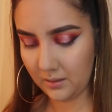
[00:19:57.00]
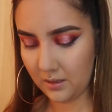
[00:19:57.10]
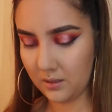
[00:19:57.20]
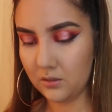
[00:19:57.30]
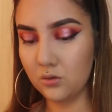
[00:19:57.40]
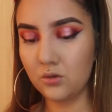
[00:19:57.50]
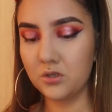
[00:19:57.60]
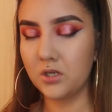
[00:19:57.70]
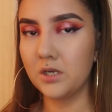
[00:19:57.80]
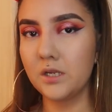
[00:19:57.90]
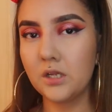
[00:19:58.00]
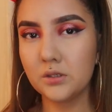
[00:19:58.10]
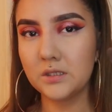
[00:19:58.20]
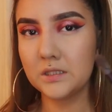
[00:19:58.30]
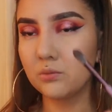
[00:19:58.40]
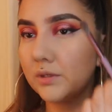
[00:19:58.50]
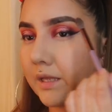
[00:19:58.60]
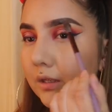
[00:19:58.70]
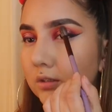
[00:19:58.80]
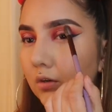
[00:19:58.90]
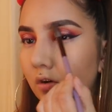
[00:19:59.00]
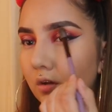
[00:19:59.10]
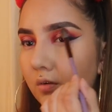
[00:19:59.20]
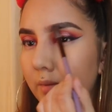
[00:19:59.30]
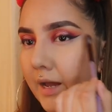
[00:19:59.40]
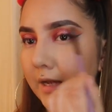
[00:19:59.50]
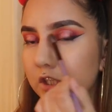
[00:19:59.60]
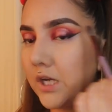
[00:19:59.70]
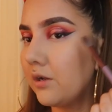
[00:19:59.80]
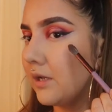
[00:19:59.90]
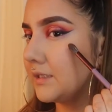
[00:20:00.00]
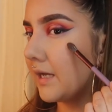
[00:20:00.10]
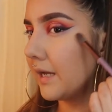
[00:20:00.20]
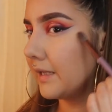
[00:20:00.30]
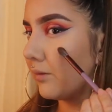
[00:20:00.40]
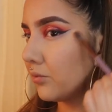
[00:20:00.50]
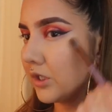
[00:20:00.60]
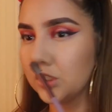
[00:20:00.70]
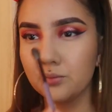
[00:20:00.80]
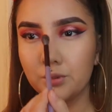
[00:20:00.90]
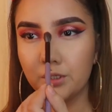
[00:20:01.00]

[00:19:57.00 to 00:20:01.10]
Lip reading: yeah, you could use this one that I use all over my eyeshadow as a highlighting brush,